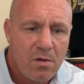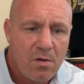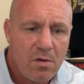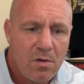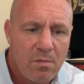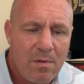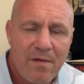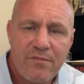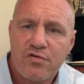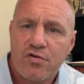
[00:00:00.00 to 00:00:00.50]

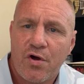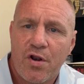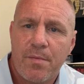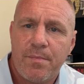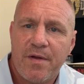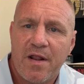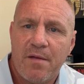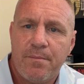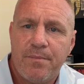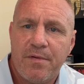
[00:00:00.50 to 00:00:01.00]
whoever's got a
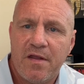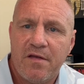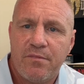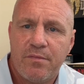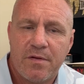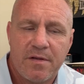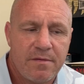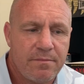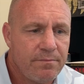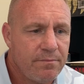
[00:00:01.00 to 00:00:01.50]
bit of beef
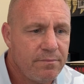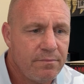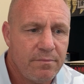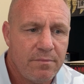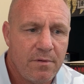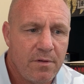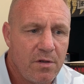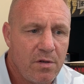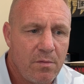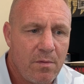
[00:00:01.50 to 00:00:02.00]
with
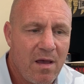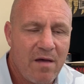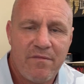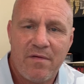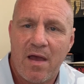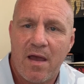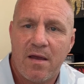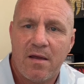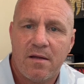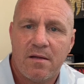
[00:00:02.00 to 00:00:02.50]

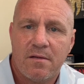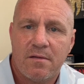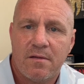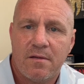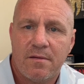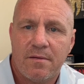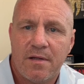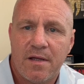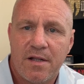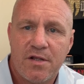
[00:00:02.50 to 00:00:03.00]
whoever,
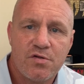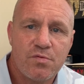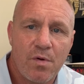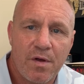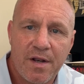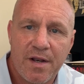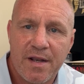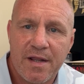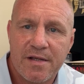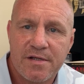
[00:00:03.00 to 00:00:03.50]
it is what
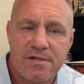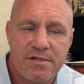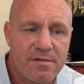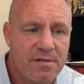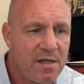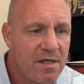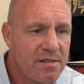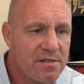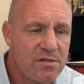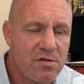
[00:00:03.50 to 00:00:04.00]
it is.
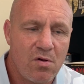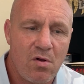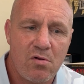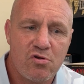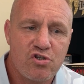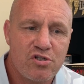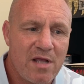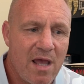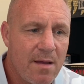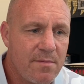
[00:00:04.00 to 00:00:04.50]
It all
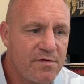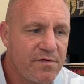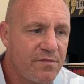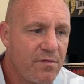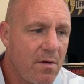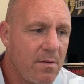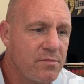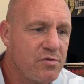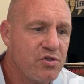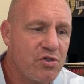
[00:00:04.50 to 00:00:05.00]
stems
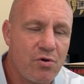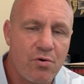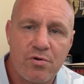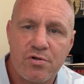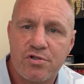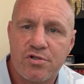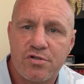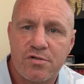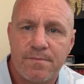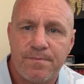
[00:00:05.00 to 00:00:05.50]
from
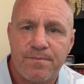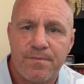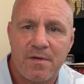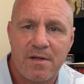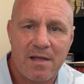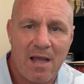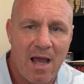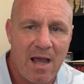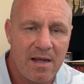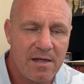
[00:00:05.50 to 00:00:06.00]
drugs,
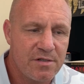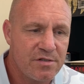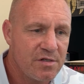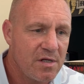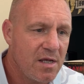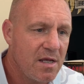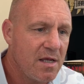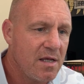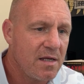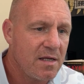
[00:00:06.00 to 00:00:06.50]
gangs,
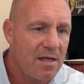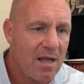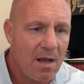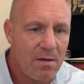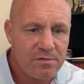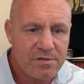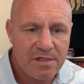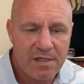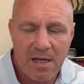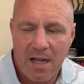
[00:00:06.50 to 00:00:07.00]

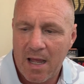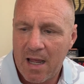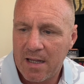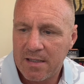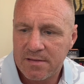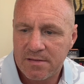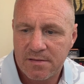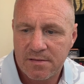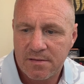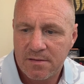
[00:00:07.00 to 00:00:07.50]
county
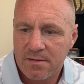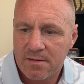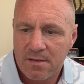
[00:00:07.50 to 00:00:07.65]
lines,